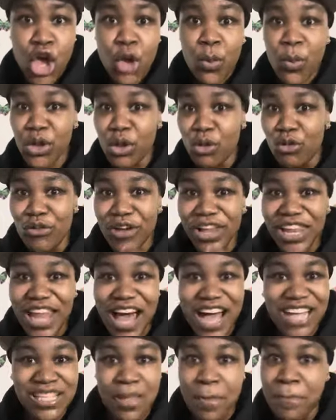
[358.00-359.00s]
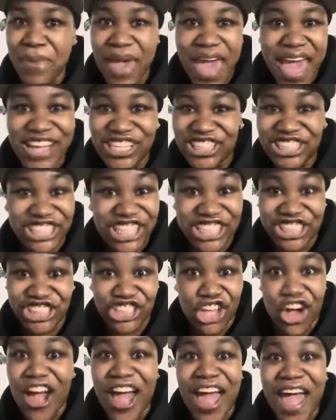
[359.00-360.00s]
When you realizing bad shit
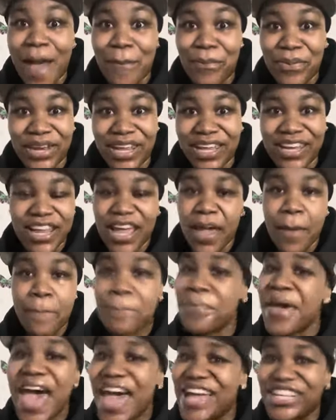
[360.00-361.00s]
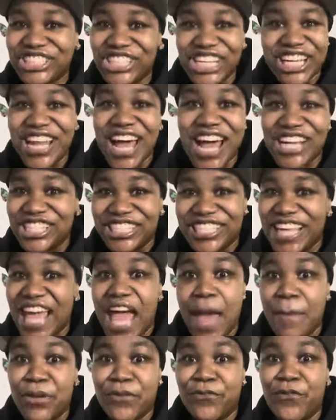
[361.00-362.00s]
start happening, bad shit not just
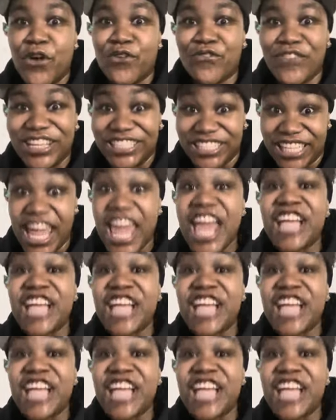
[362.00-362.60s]
happening for a reason.